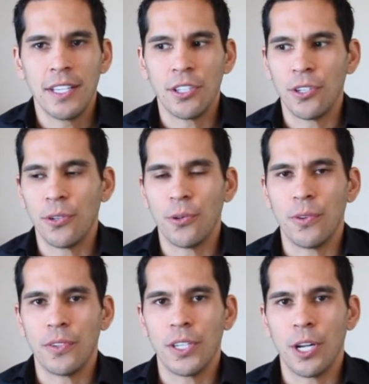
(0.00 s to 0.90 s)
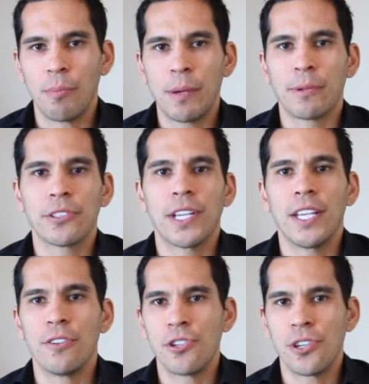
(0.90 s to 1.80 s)
People
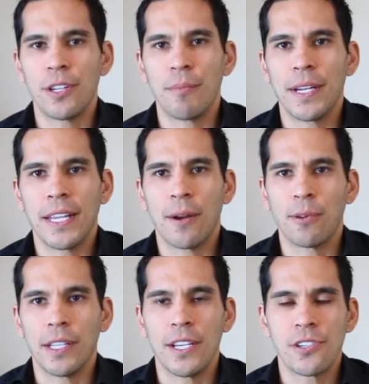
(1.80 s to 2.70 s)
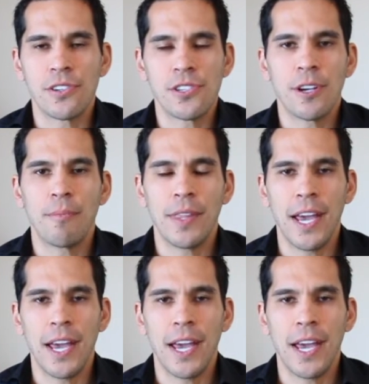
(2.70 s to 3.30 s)
say you shouldn't have been in that relationship,